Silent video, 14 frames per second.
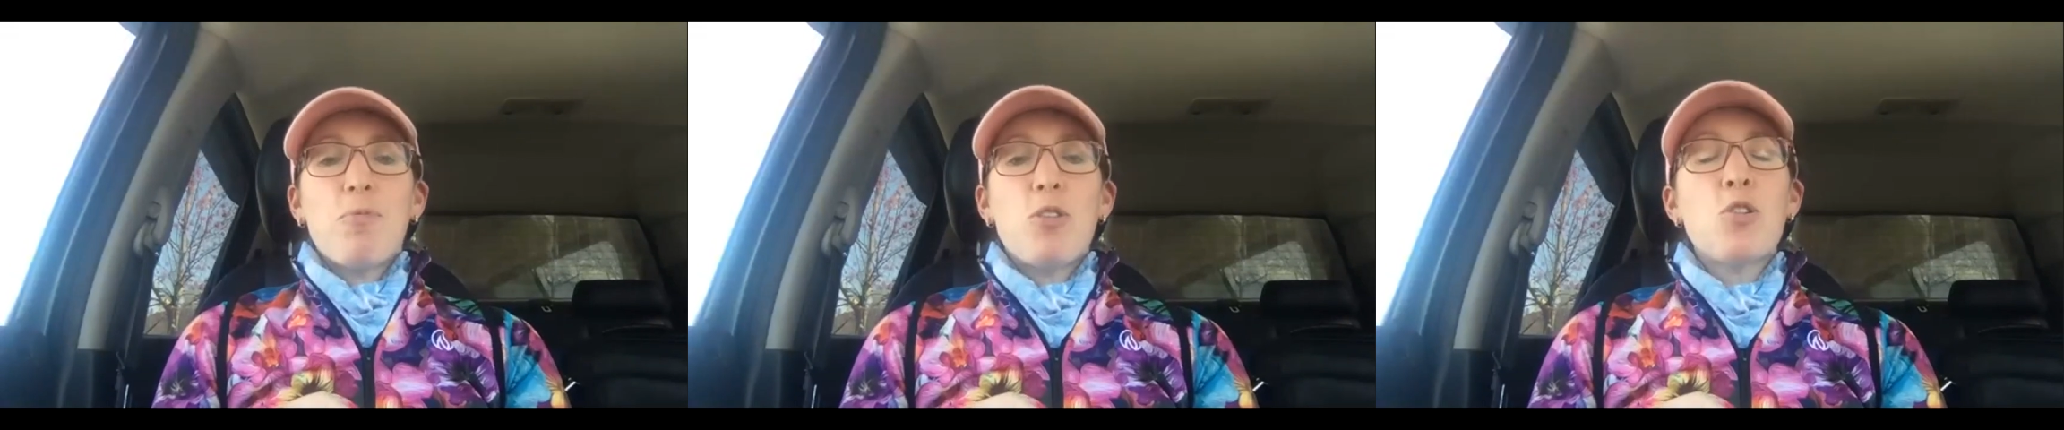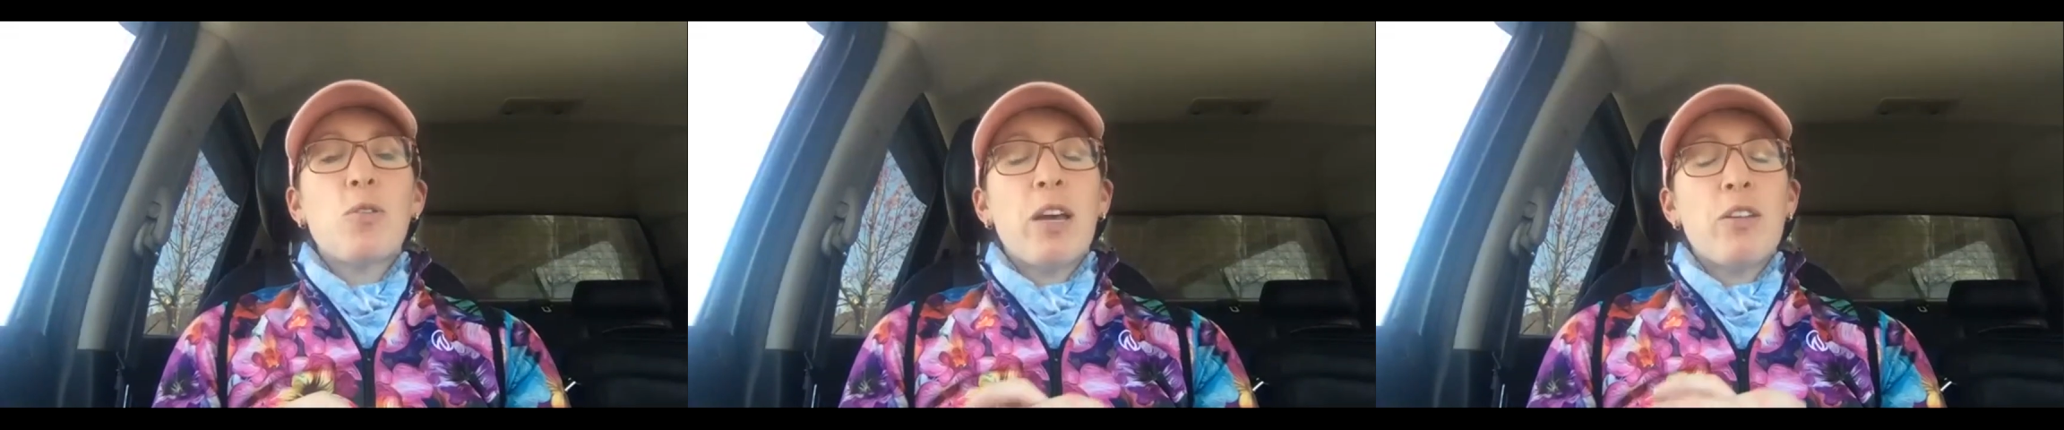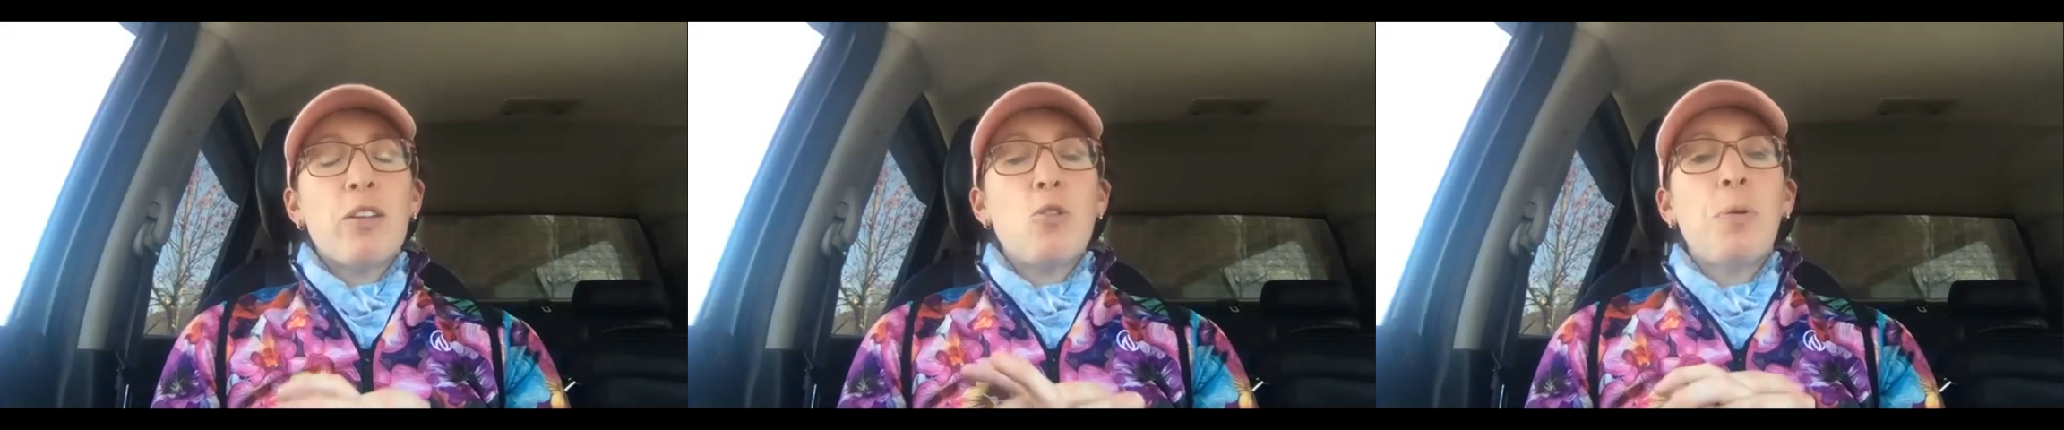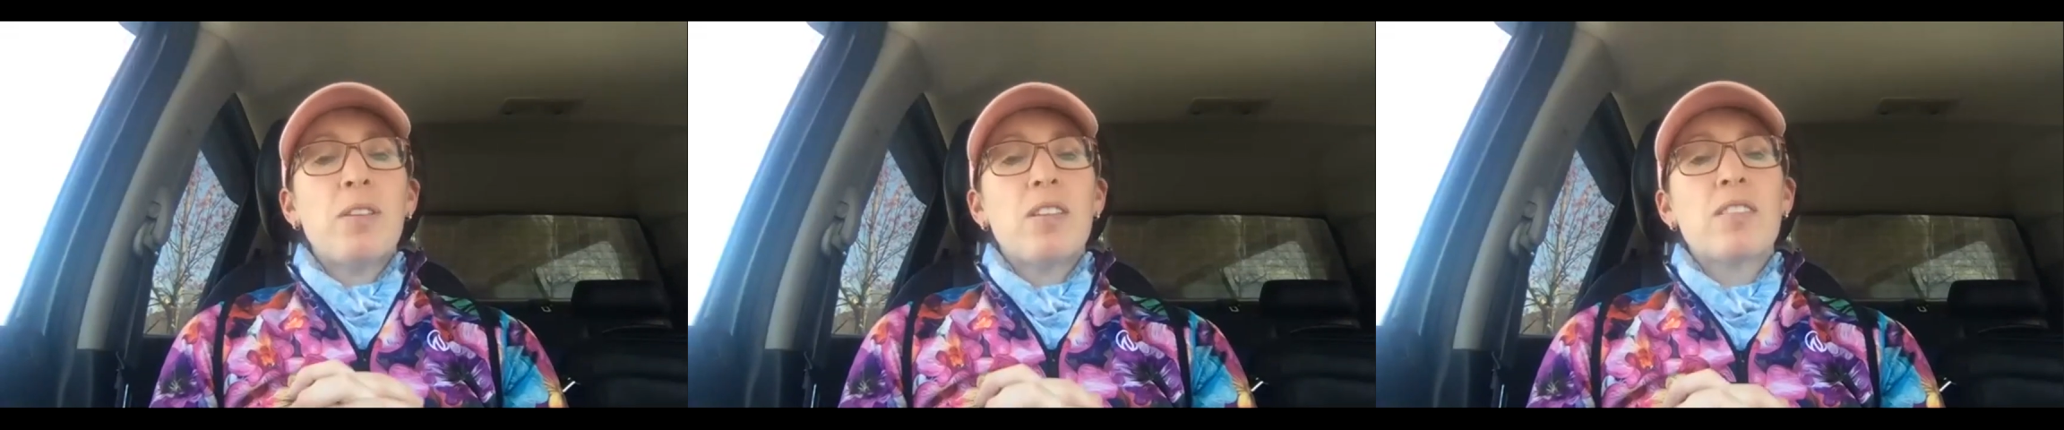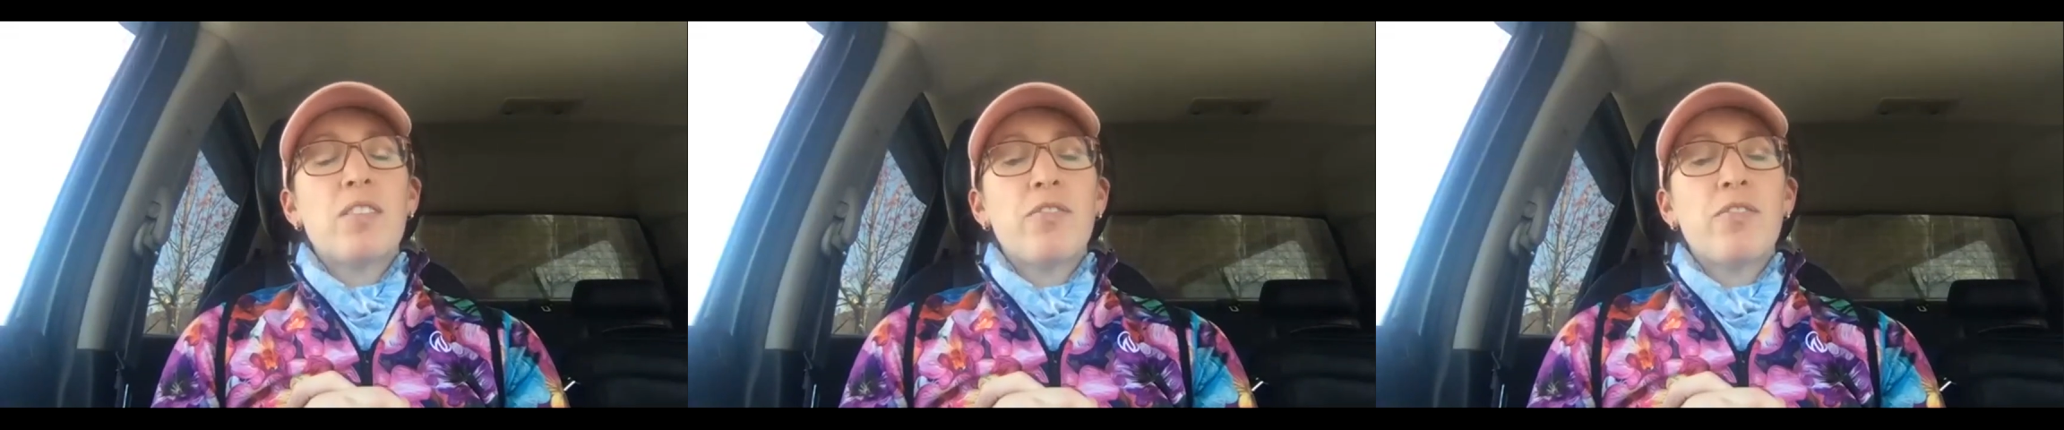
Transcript: you can you put this